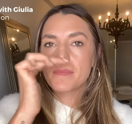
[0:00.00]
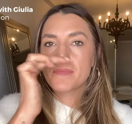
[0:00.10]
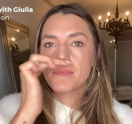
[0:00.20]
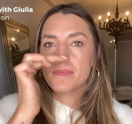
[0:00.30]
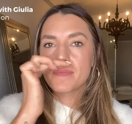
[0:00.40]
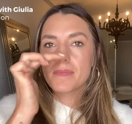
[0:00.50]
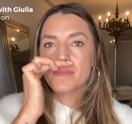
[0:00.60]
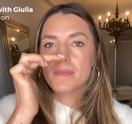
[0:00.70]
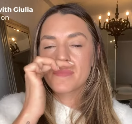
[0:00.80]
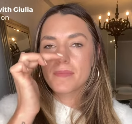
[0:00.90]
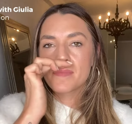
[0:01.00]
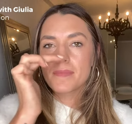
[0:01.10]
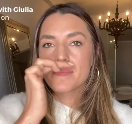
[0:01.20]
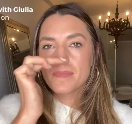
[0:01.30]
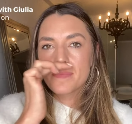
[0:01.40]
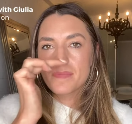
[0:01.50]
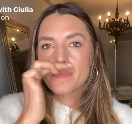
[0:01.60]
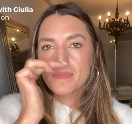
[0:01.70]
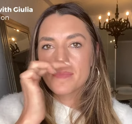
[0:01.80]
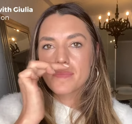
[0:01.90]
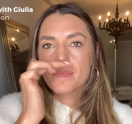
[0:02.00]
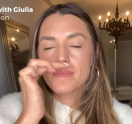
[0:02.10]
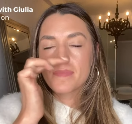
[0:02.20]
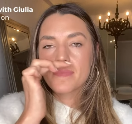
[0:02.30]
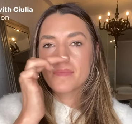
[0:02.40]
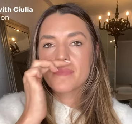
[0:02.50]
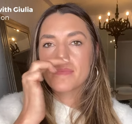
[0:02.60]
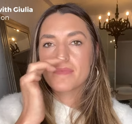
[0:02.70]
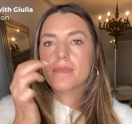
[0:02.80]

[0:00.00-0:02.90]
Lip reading: No one is speaking in this clip.